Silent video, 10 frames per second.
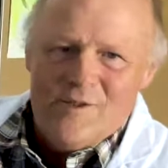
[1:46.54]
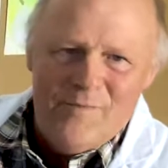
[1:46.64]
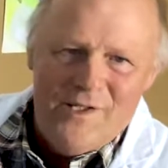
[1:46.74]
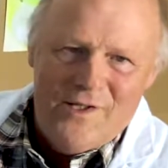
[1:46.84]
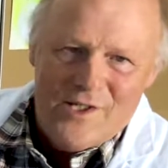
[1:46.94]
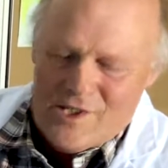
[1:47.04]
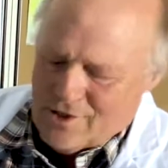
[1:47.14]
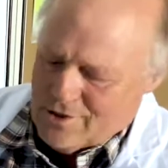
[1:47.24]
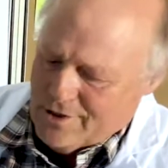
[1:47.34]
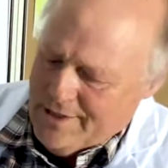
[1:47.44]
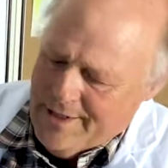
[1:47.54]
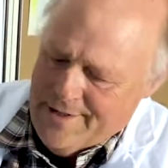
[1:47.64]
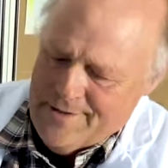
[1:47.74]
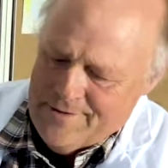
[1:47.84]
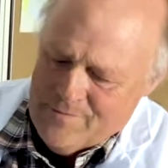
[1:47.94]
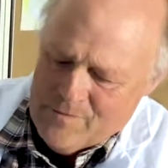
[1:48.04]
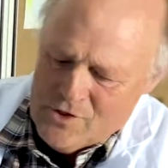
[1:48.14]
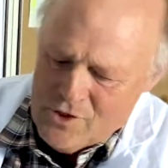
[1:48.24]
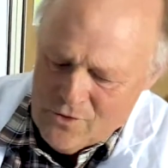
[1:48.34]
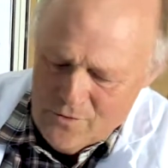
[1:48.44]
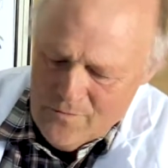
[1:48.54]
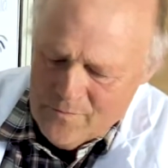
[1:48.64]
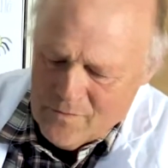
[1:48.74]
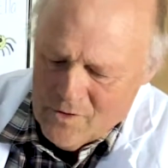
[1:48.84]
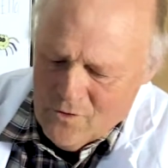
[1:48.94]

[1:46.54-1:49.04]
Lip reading: beat this sucker. So